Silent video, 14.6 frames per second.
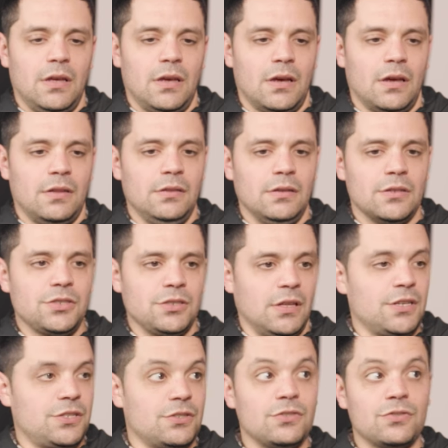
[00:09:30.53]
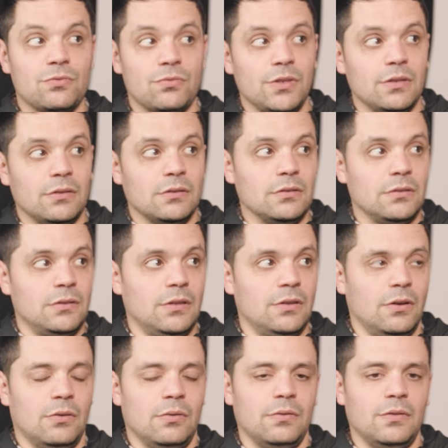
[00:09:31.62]
Uh, the undulation's real. You
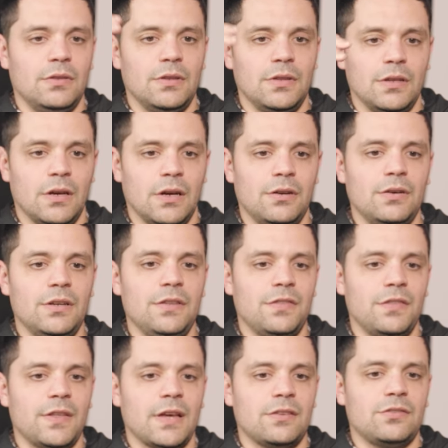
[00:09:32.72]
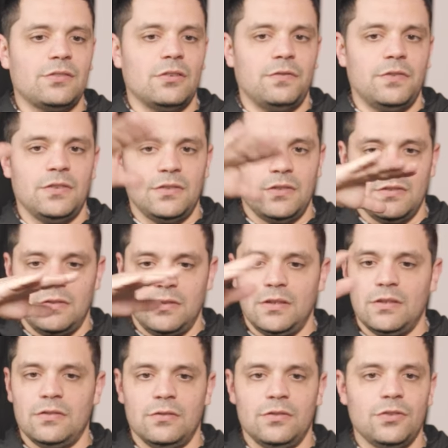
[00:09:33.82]
know, the, underneath of that surface is
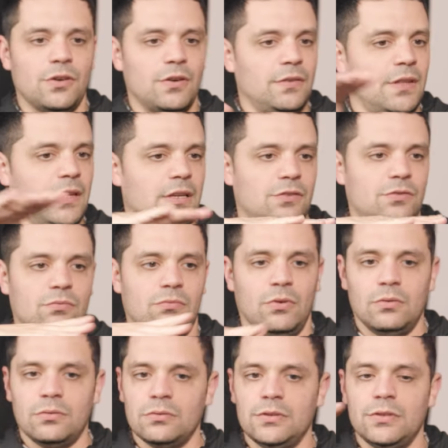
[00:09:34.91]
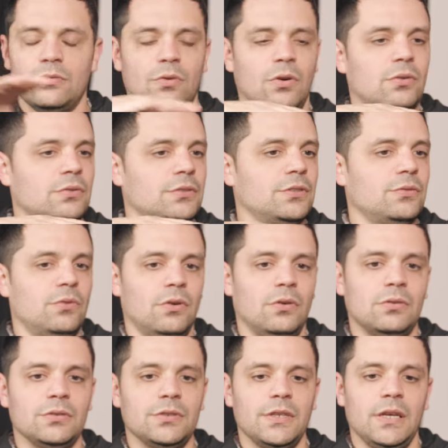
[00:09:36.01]
is dirt that gets rolled and rolled and
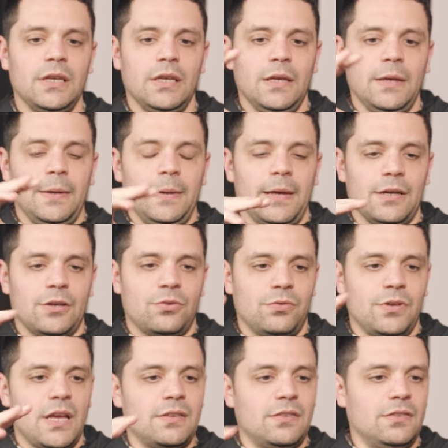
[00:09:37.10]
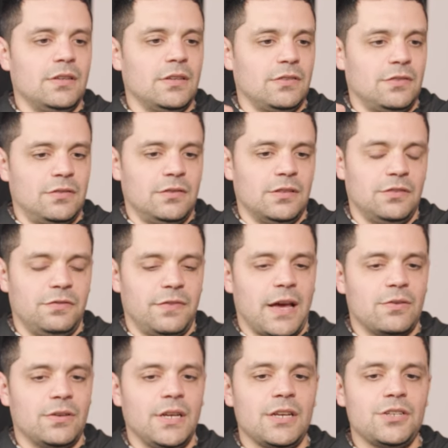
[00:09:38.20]
rolled, and creates this this
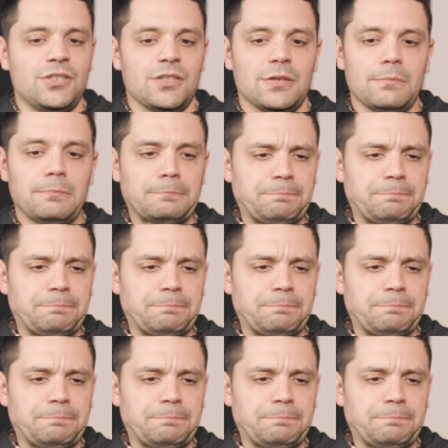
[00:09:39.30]
foundation